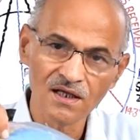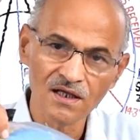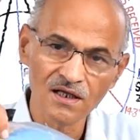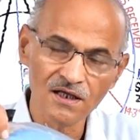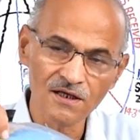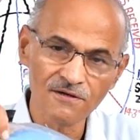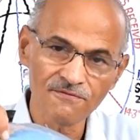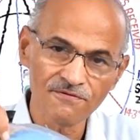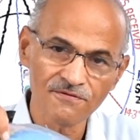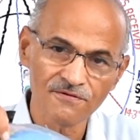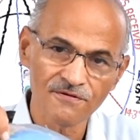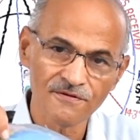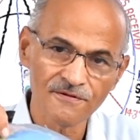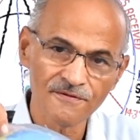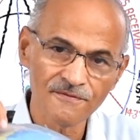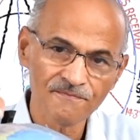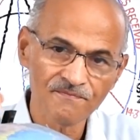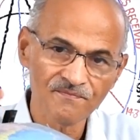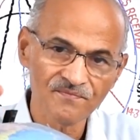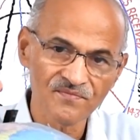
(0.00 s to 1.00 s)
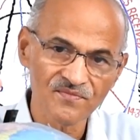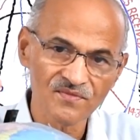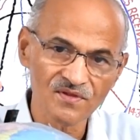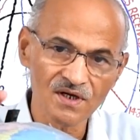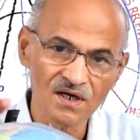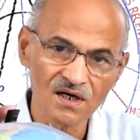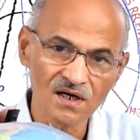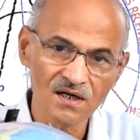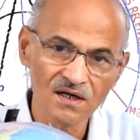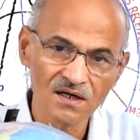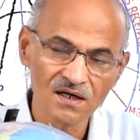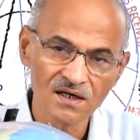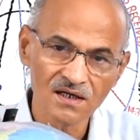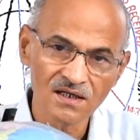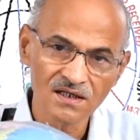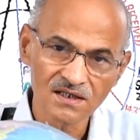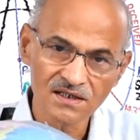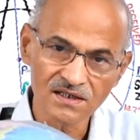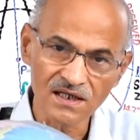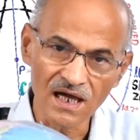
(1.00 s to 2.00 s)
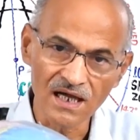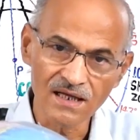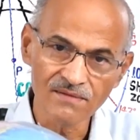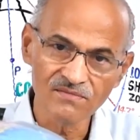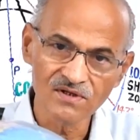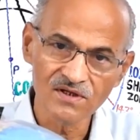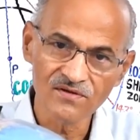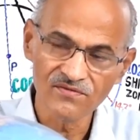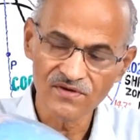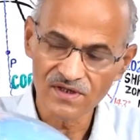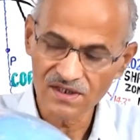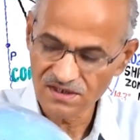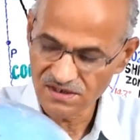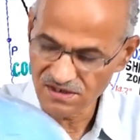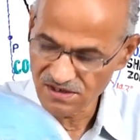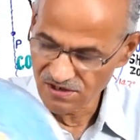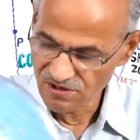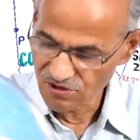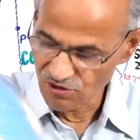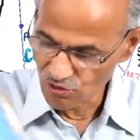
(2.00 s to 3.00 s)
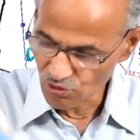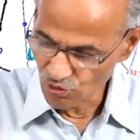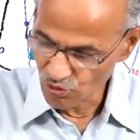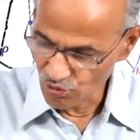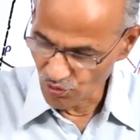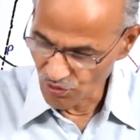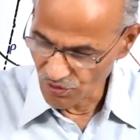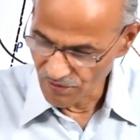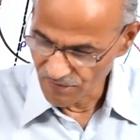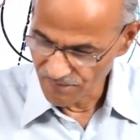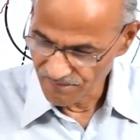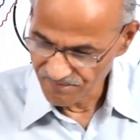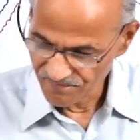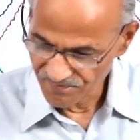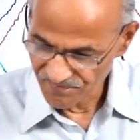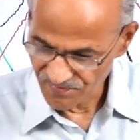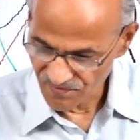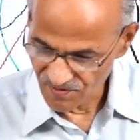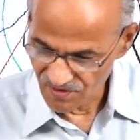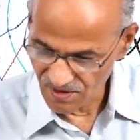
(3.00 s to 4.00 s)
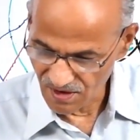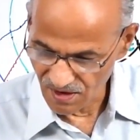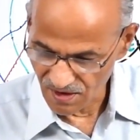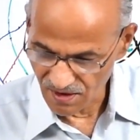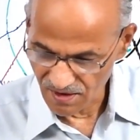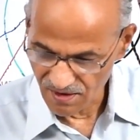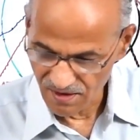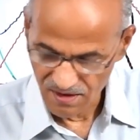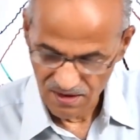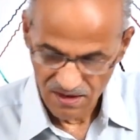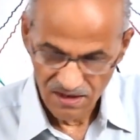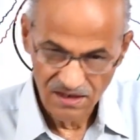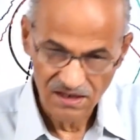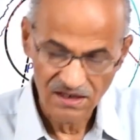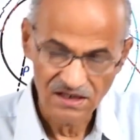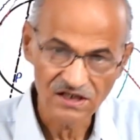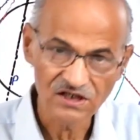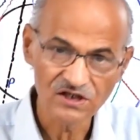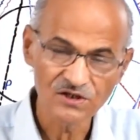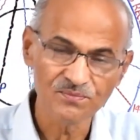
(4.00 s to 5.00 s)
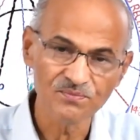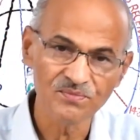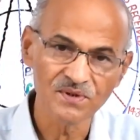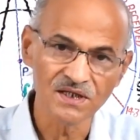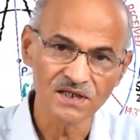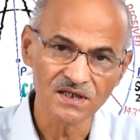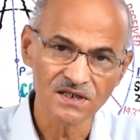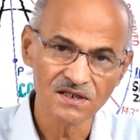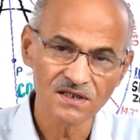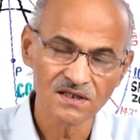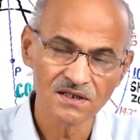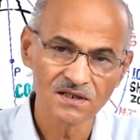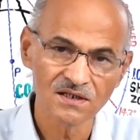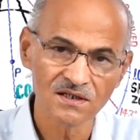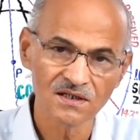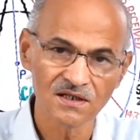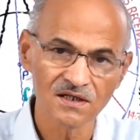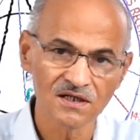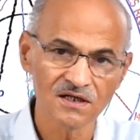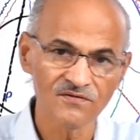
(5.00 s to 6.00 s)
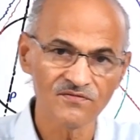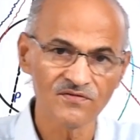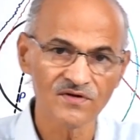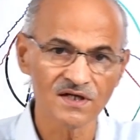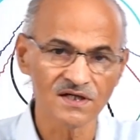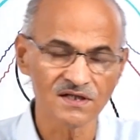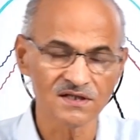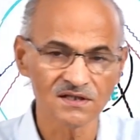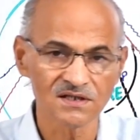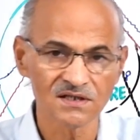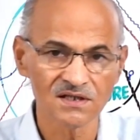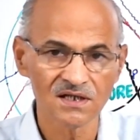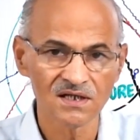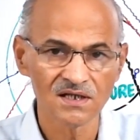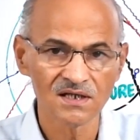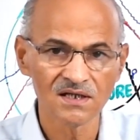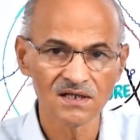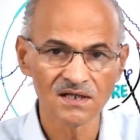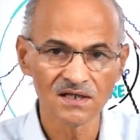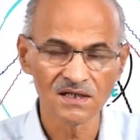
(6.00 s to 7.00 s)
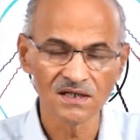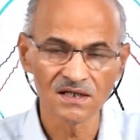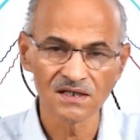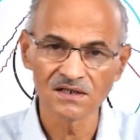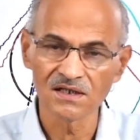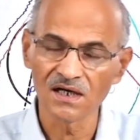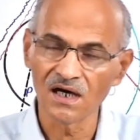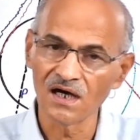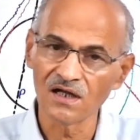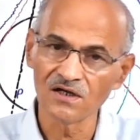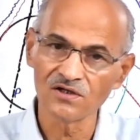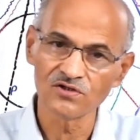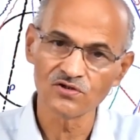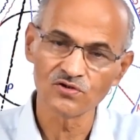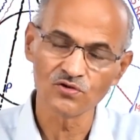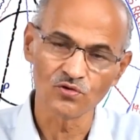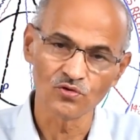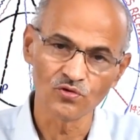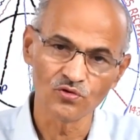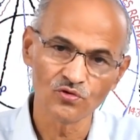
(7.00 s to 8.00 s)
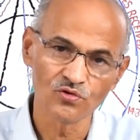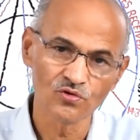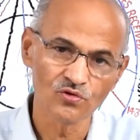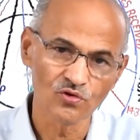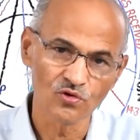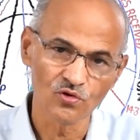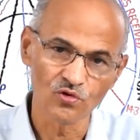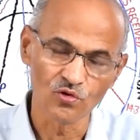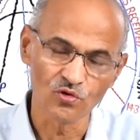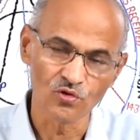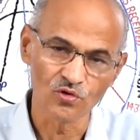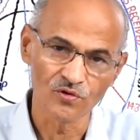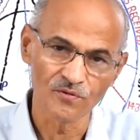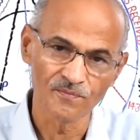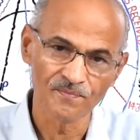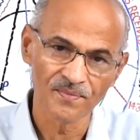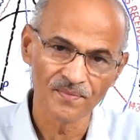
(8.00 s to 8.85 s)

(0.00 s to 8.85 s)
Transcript: If the time difference is known, the speed difference is also known.